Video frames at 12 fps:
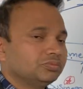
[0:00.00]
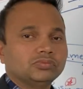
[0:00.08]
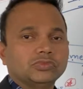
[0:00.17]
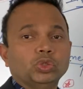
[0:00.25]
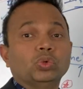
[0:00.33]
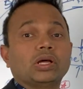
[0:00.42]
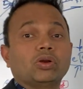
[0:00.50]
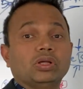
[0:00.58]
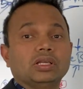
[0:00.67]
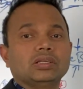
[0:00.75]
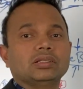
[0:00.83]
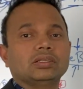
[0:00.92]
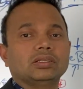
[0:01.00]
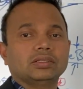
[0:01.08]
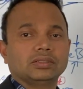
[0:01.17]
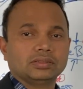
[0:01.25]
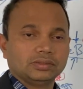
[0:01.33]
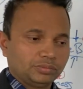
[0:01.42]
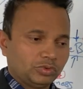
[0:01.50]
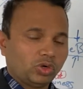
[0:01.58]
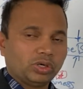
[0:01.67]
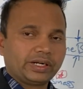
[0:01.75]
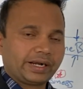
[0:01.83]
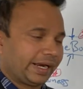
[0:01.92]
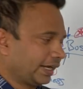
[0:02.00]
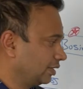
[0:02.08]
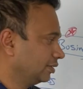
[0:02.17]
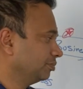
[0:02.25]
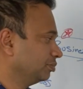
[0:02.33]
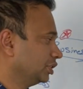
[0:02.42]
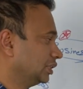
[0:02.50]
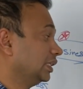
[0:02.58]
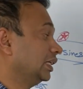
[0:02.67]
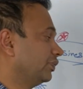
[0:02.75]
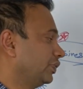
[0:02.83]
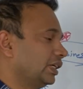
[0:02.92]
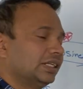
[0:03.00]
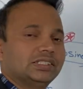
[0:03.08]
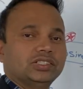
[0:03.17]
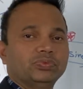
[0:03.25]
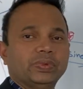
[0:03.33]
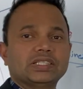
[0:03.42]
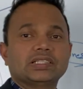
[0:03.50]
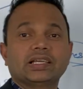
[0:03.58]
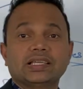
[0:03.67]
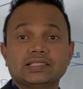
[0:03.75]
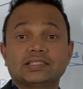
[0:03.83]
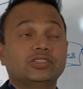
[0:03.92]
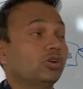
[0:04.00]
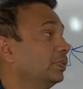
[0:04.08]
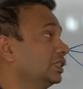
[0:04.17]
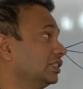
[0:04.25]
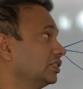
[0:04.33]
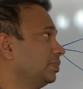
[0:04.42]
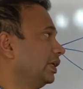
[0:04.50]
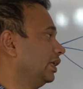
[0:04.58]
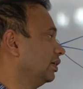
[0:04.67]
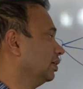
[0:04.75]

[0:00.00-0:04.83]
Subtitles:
you are on track, significant achievements against your business plan.